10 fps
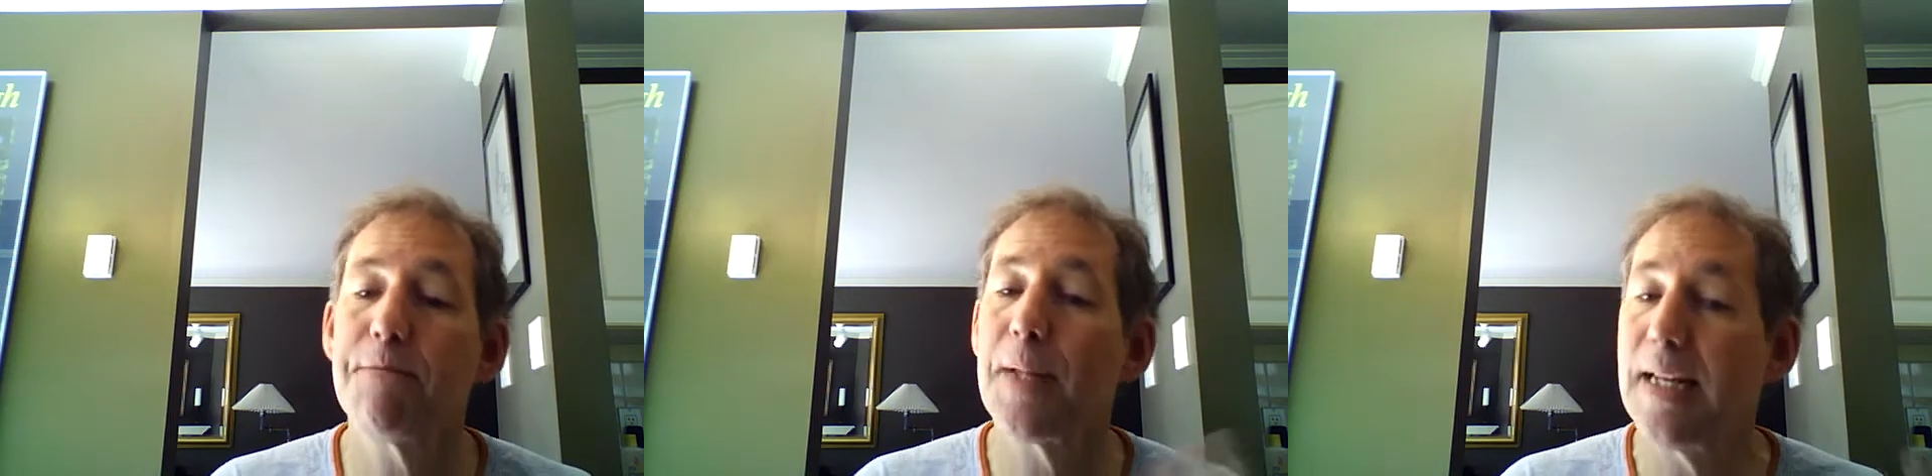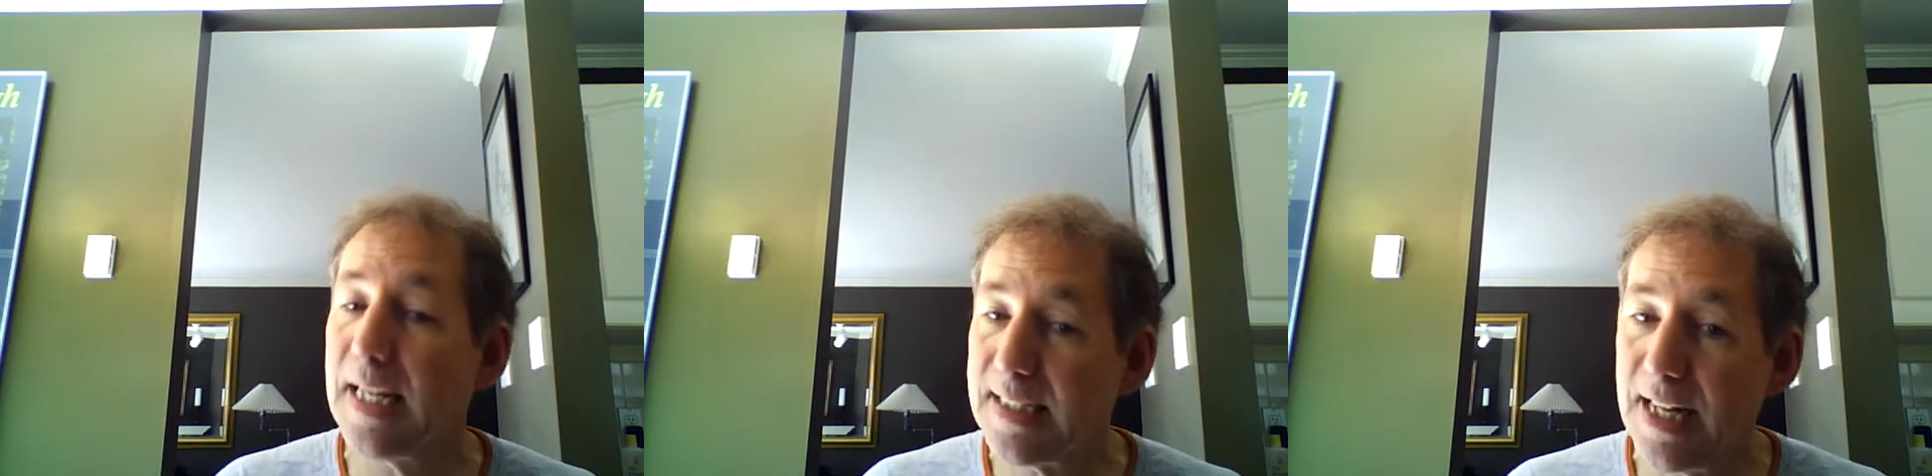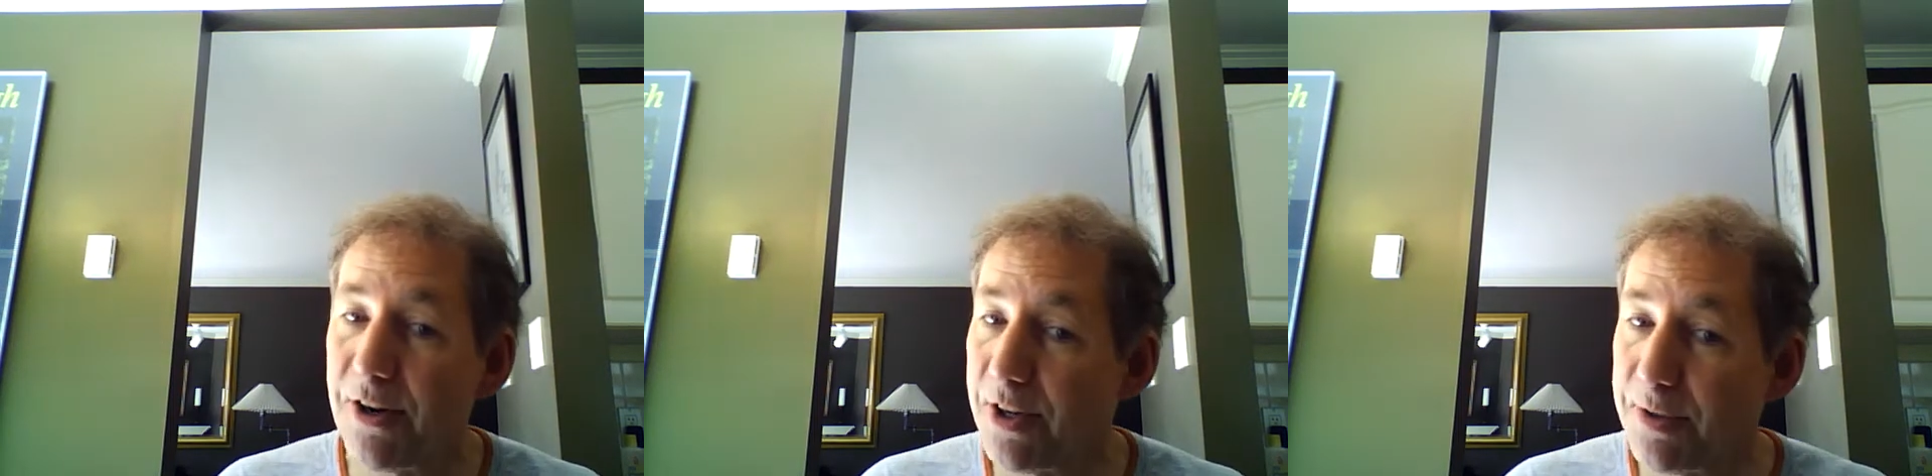Next day, you're
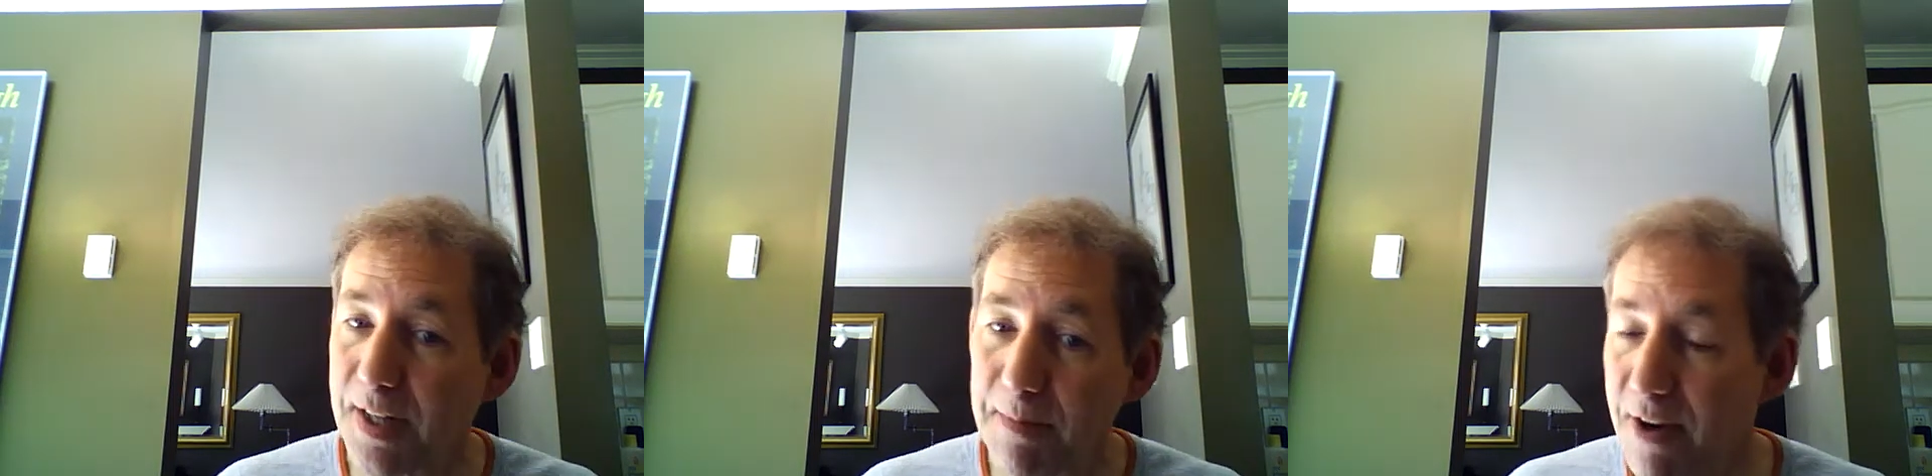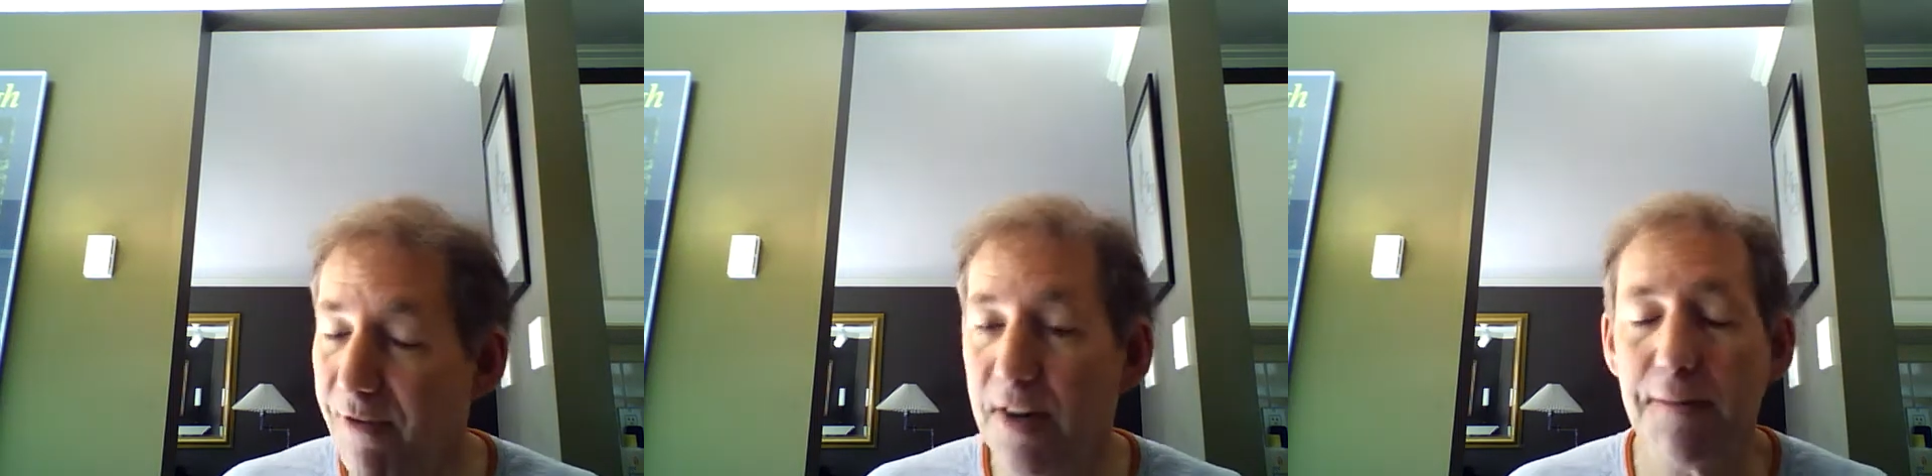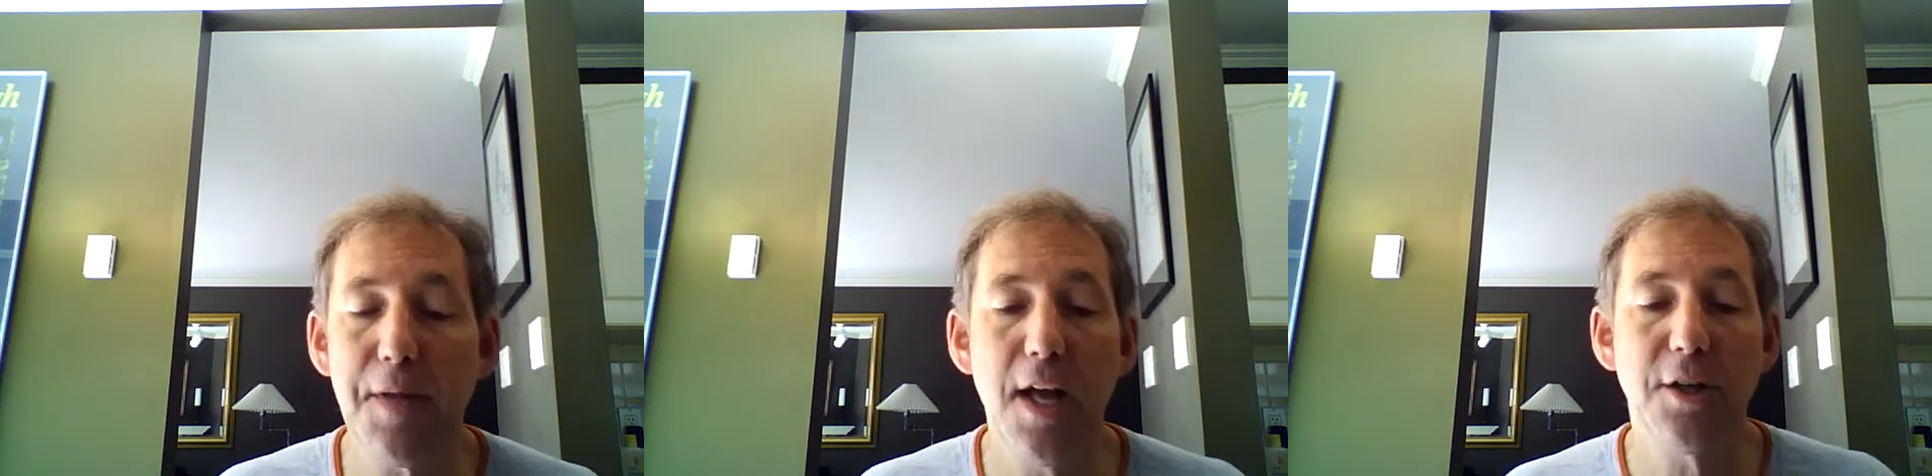going to do something different.
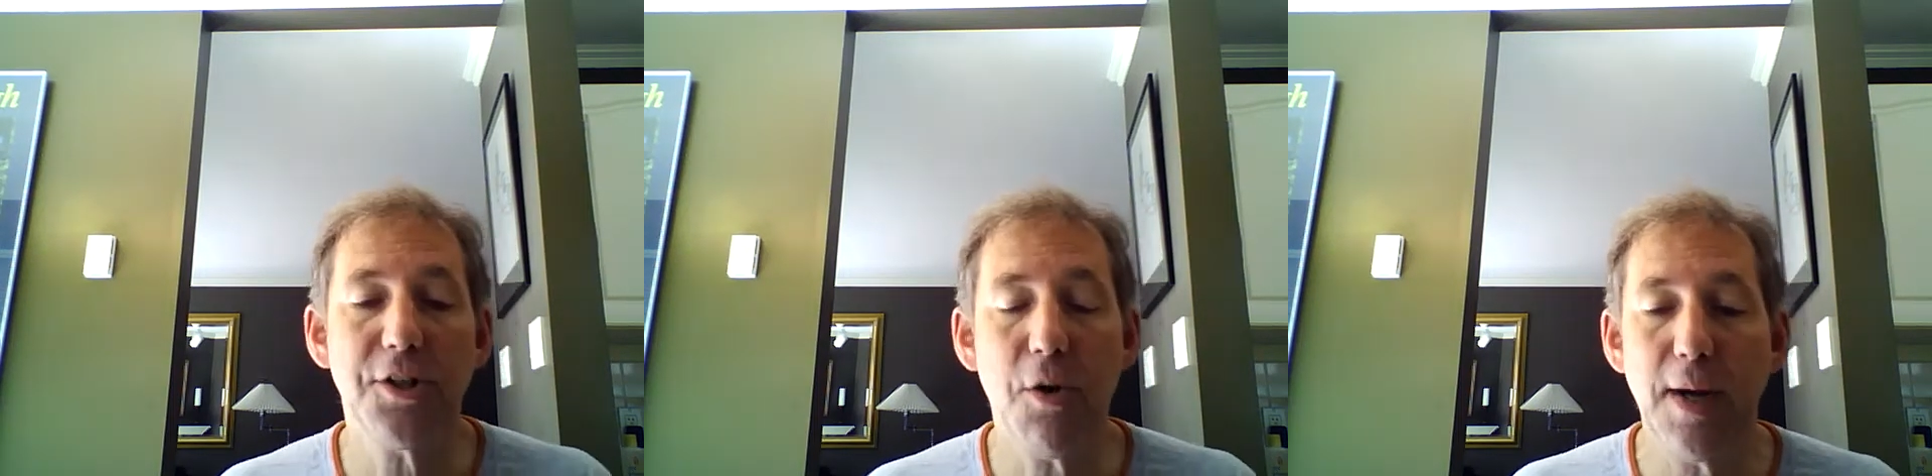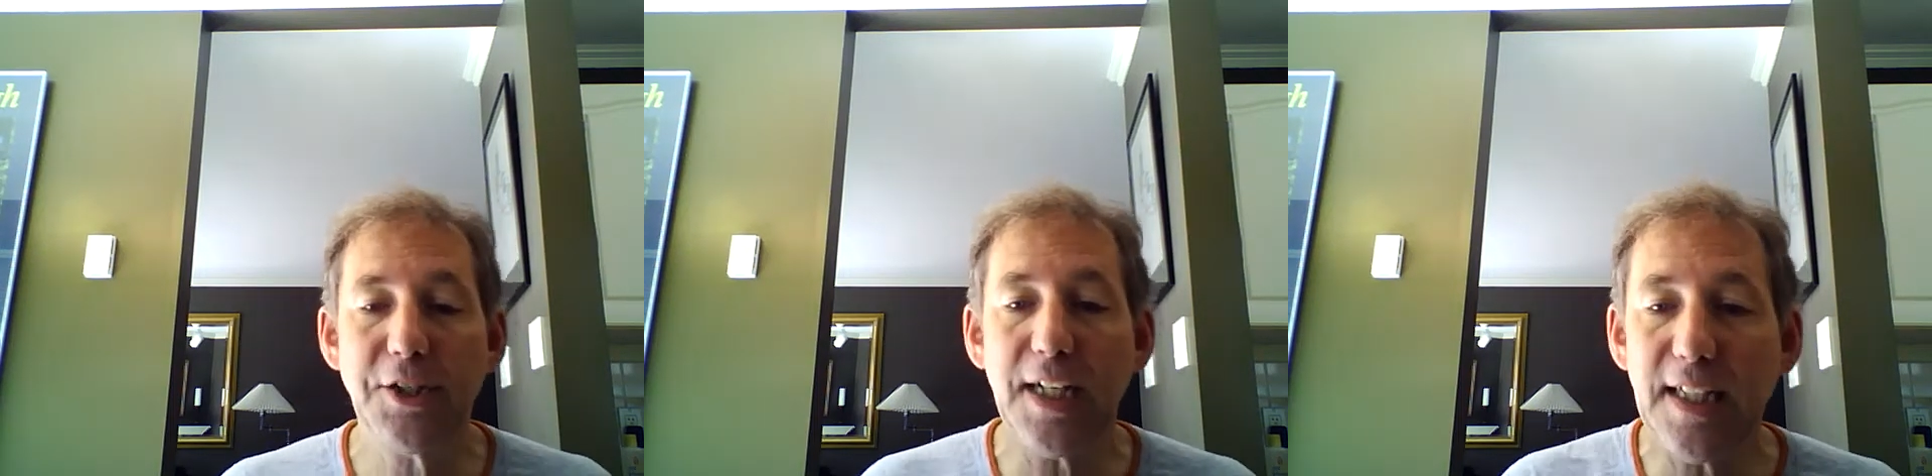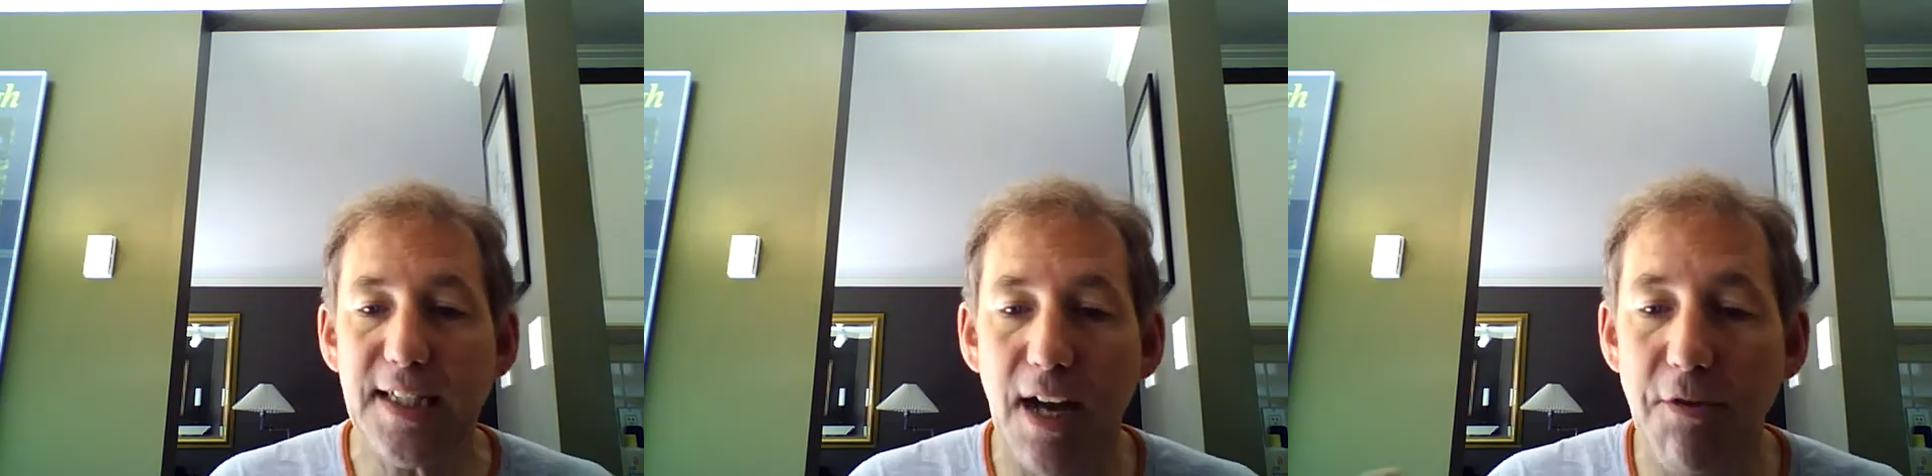So uh, check this
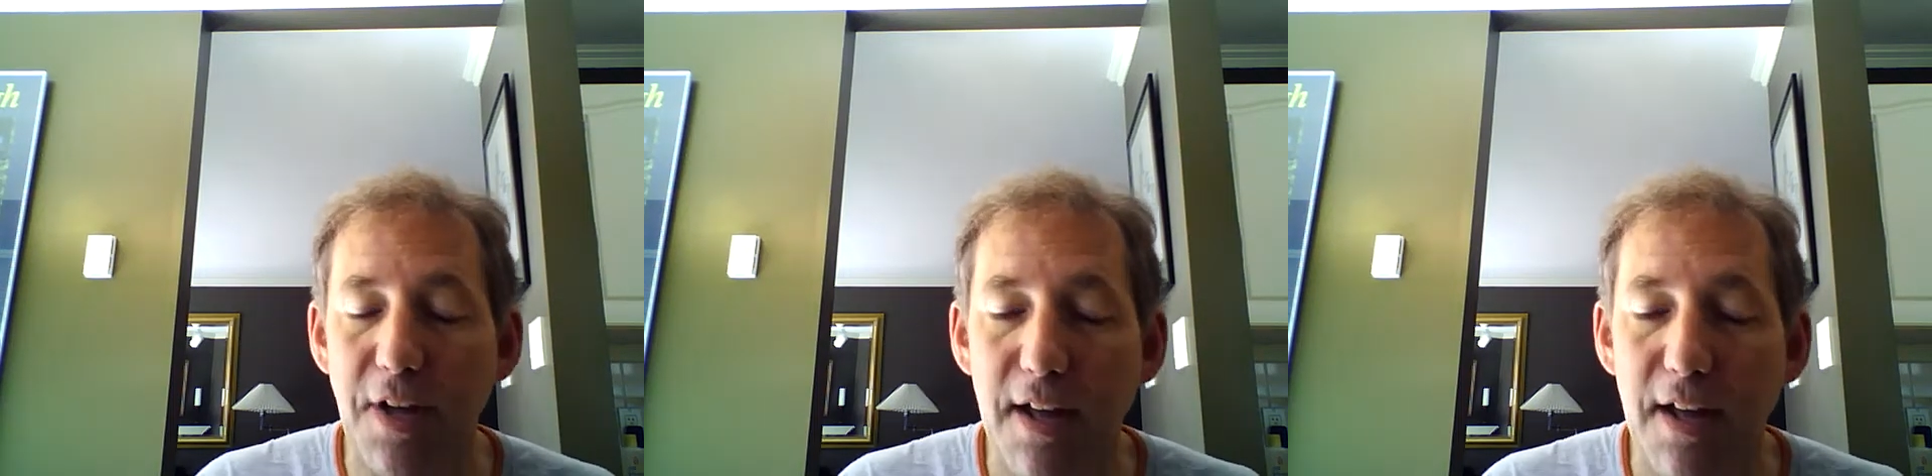out.